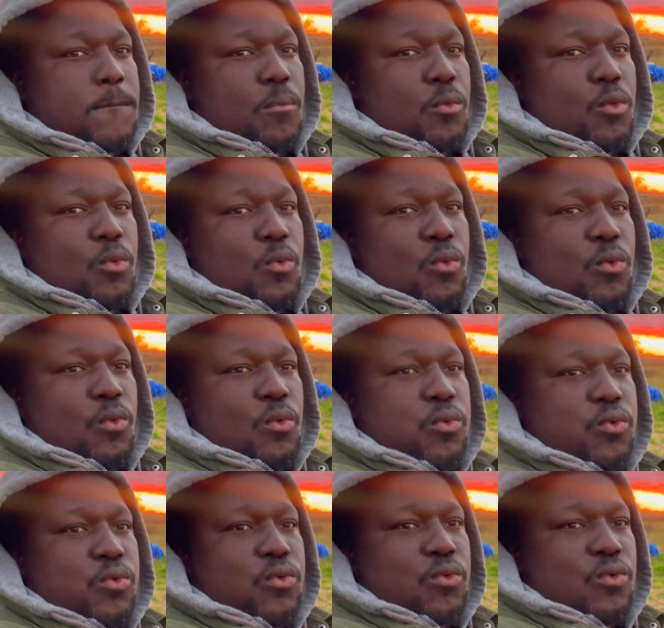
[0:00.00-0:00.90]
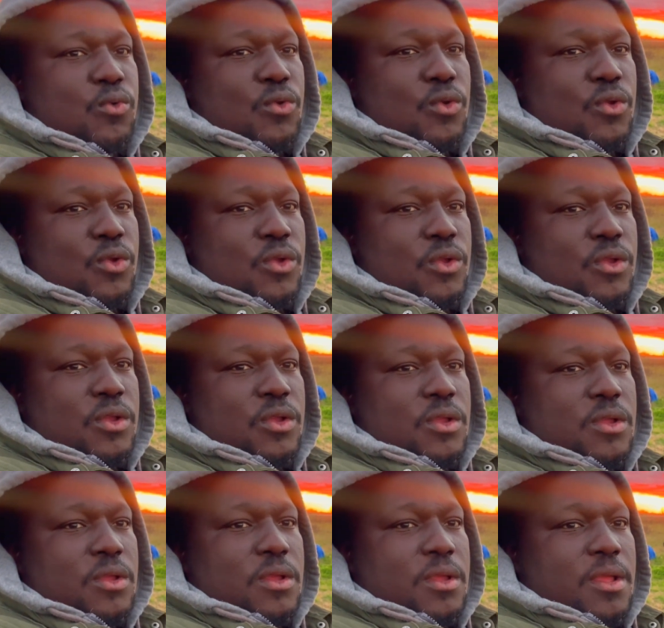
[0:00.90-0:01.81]
what? Oof.
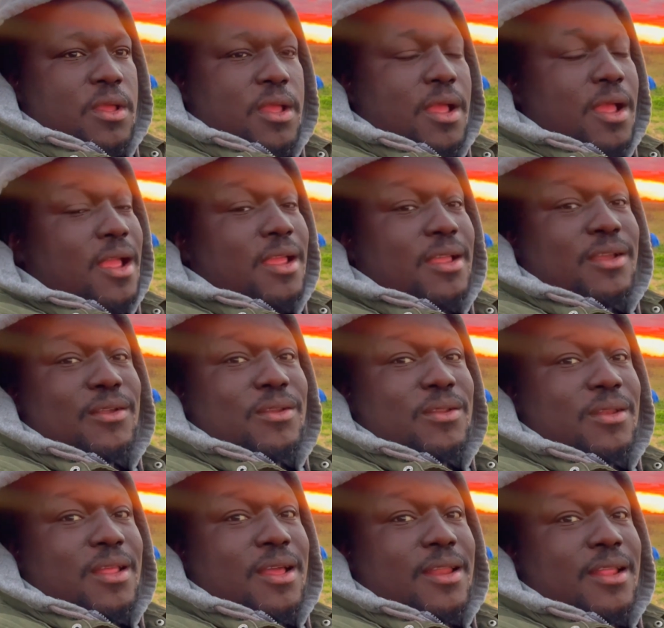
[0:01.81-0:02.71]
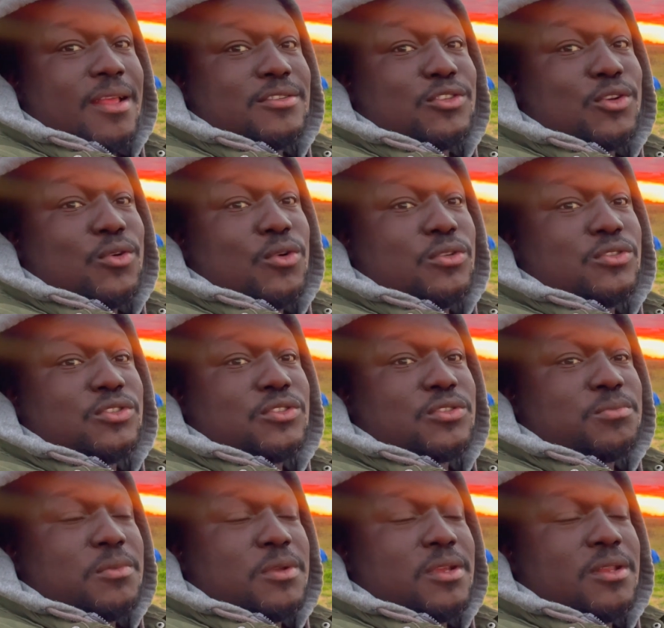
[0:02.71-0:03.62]
I ain't gonna lie, that's
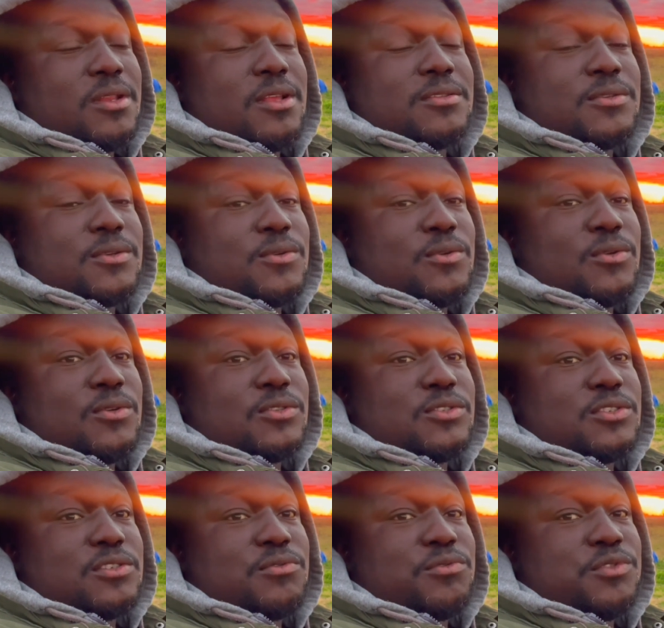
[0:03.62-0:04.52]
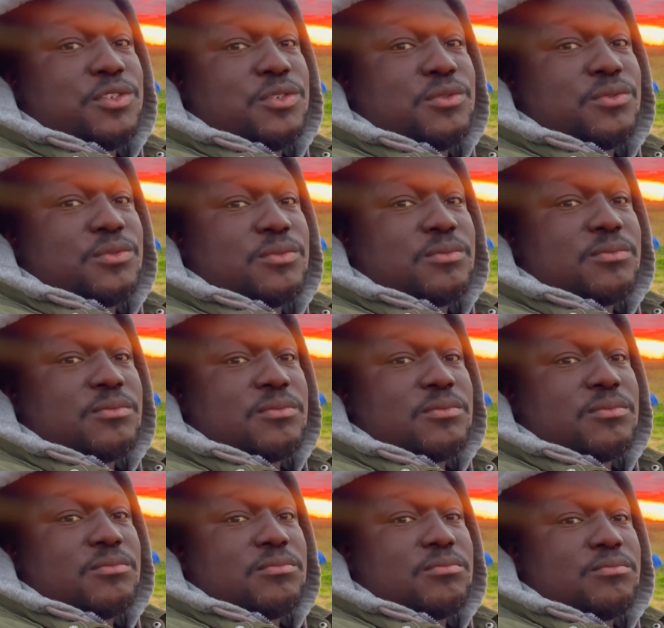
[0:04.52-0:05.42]
gorgeous, man. That's a gorgeous view.
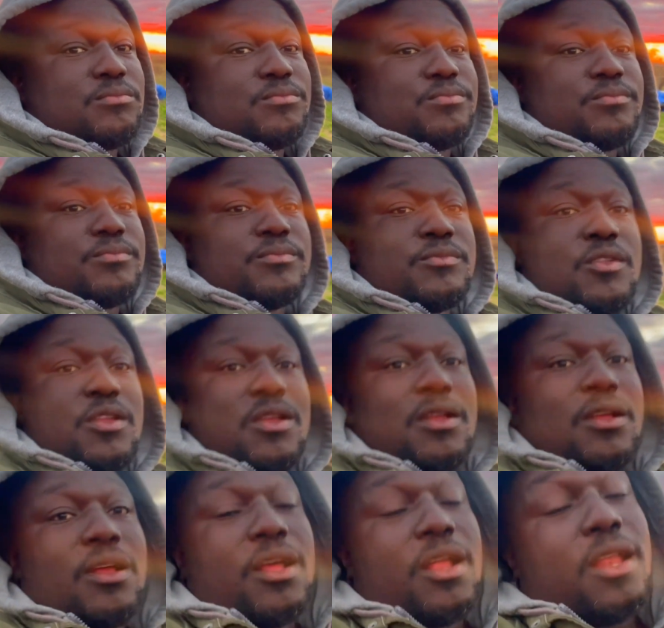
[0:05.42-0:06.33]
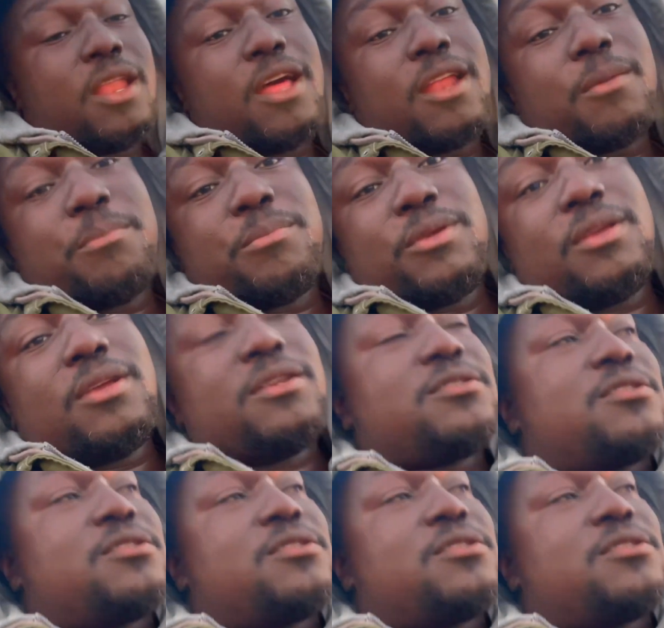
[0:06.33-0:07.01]
A lot of BS